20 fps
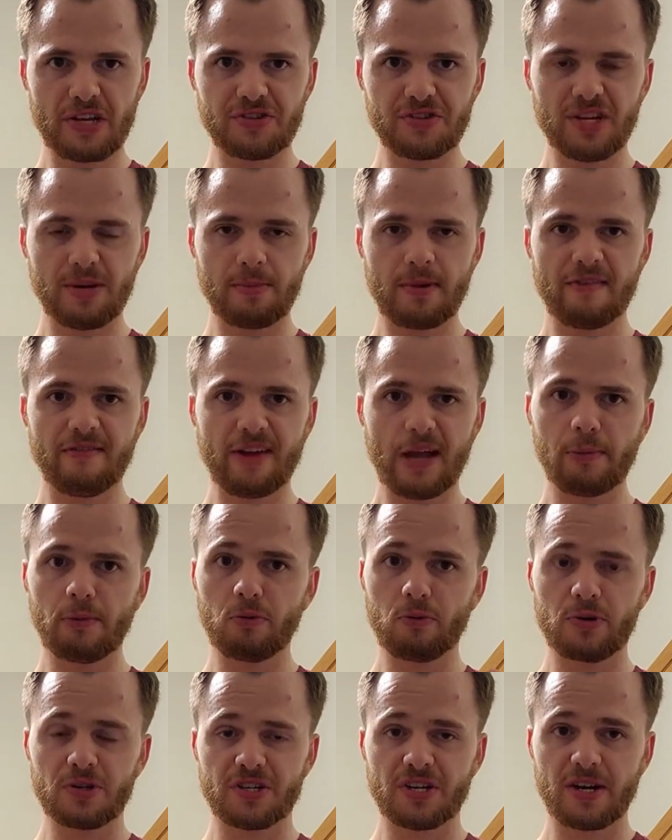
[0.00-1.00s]
said my family
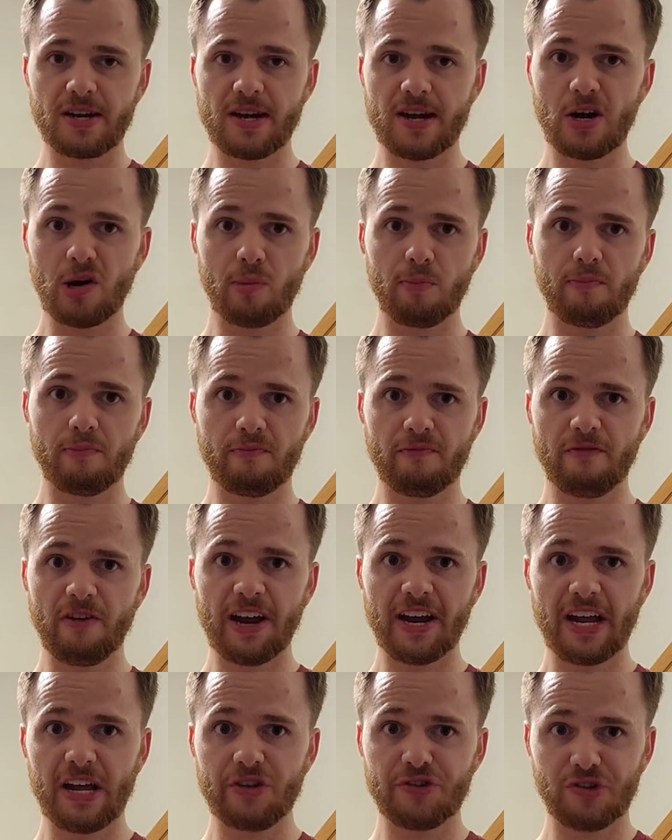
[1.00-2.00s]
was going to help
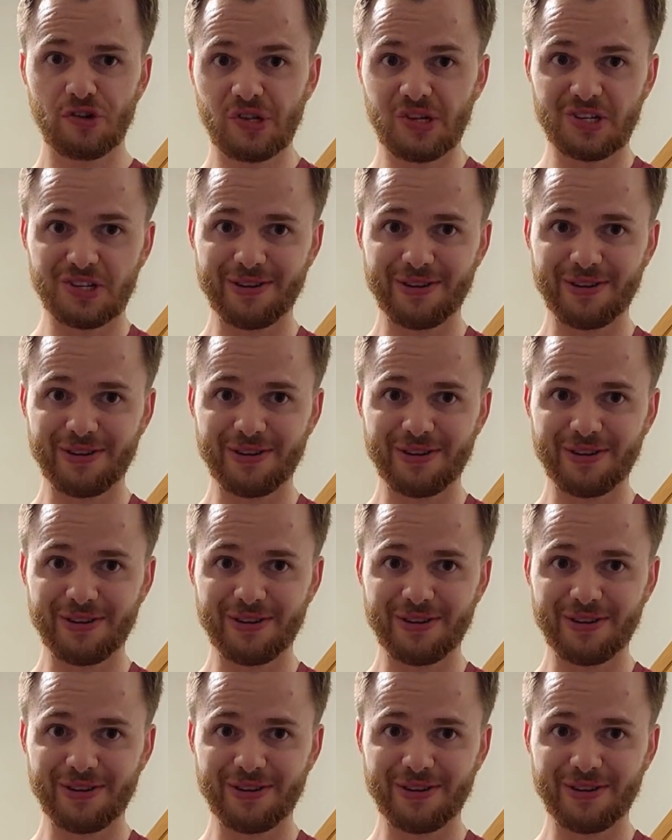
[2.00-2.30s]
financially